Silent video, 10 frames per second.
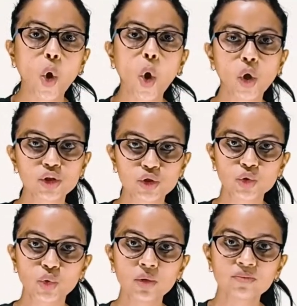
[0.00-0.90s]

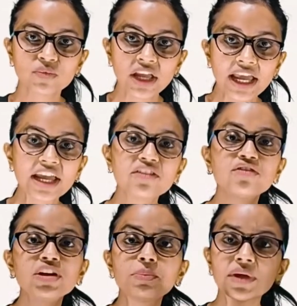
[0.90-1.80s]
Also, if
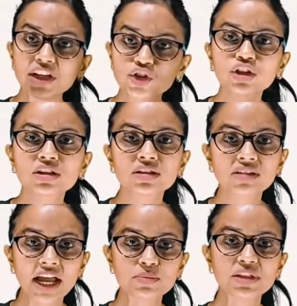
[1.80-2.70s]
we measure the
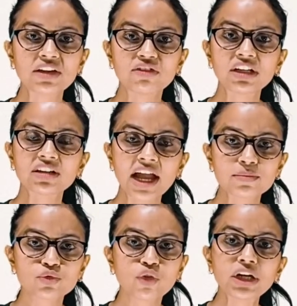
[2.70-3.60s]
time several
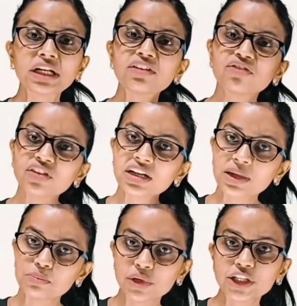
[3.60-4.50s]
times for different
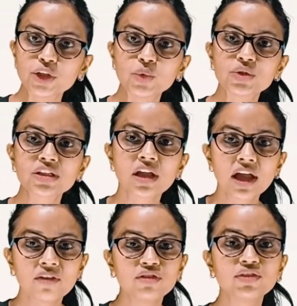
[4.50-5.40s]
amplitudes,
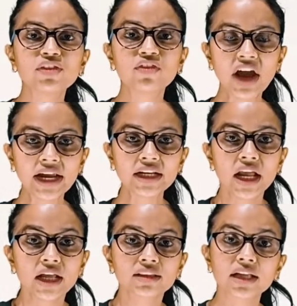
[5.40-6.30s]
we will find
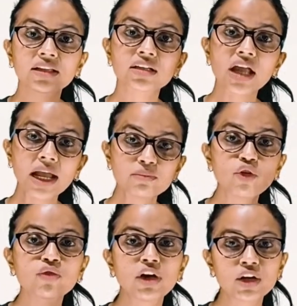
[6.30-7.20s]
that the time
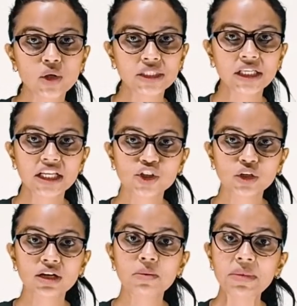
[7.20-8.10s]
for one
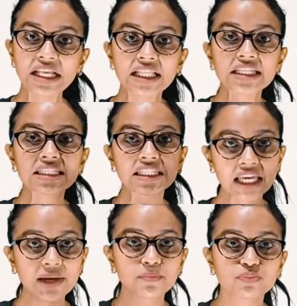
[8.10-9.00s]
oscillation remains the
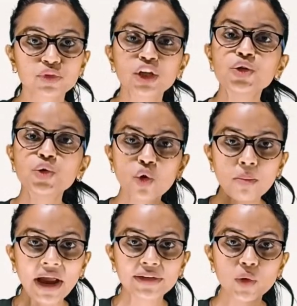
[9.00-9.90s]
same no
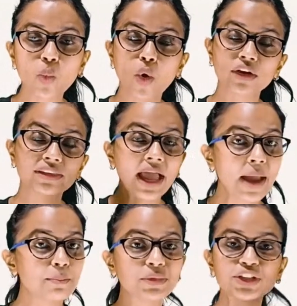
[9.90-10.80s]
matter what the
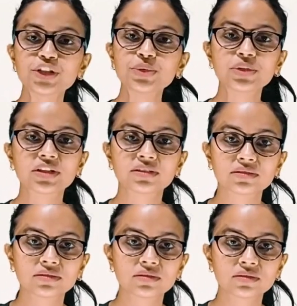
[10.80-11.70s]
amplitude.
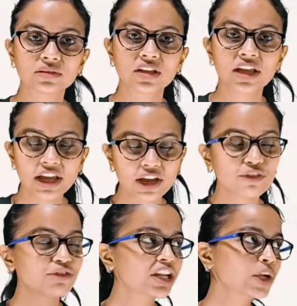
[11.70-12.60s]

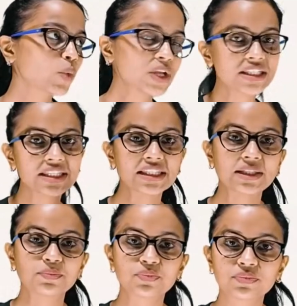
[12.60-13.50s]

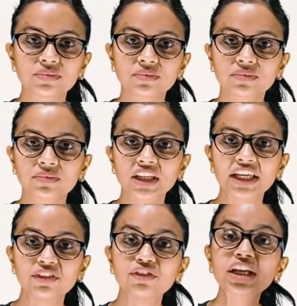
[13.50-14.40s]
Frequency.
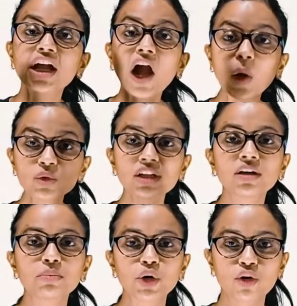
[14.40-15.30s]
If we count the
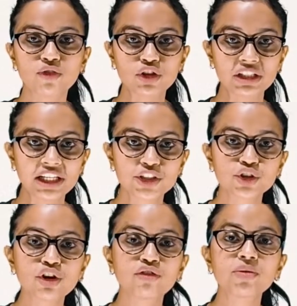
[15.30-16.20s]
number of
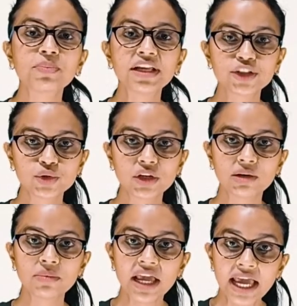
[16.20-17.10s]
oscillations of a
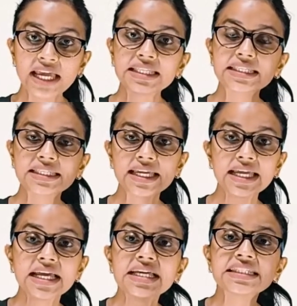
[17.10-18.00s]
pendulum in
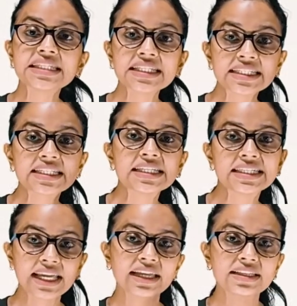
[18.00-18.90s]
say 60
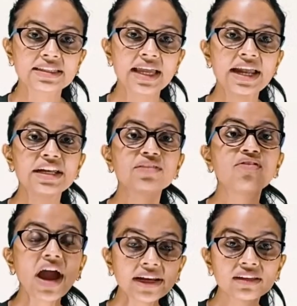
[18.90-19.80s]
seconds and
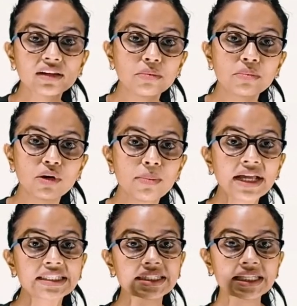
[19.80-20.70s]
divide the number by
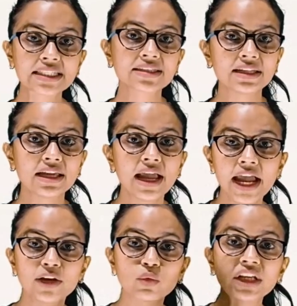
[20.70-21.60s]
60,
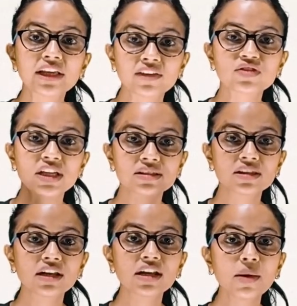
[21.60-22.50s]
it will give us
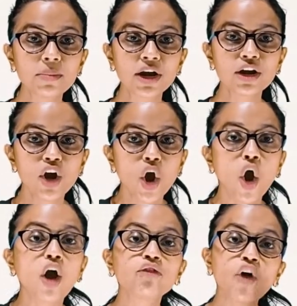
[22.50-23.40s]
the number
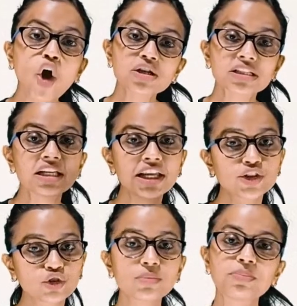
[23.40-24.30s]
of
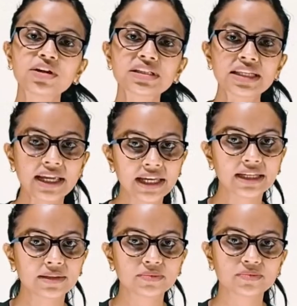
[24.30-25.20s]
oscillation per
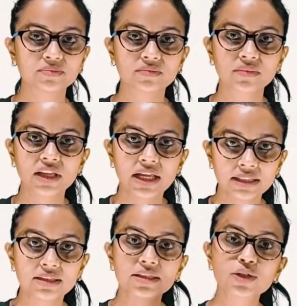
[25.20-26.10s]
second.
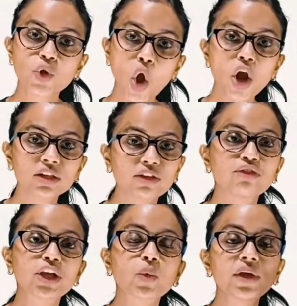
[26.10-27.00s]
This is called the
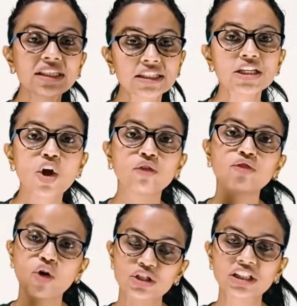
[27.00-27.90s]
frequency of
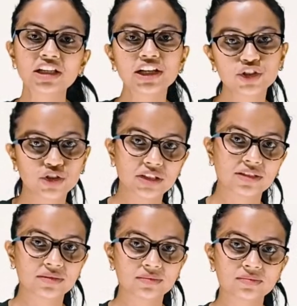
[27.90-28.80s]

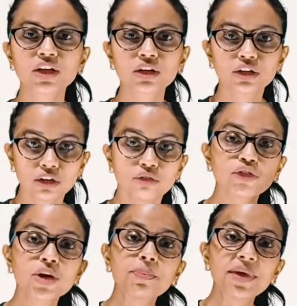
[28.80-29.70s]
oscillation.
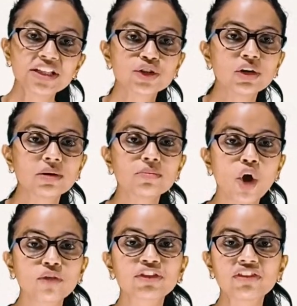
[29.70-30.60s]
For a pendulum
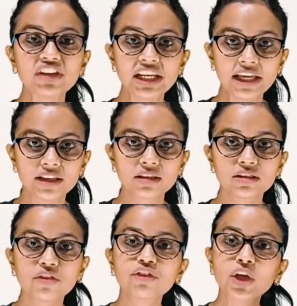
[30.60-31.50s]
of given length,
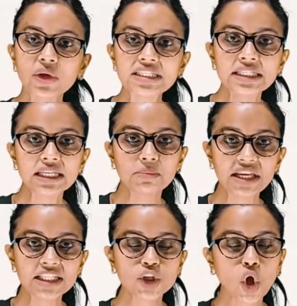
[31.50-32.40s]
the frequency
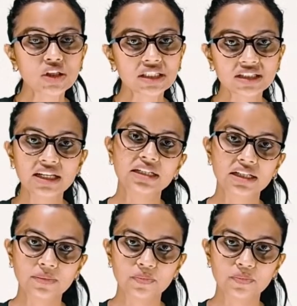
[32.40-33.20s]
remains constant.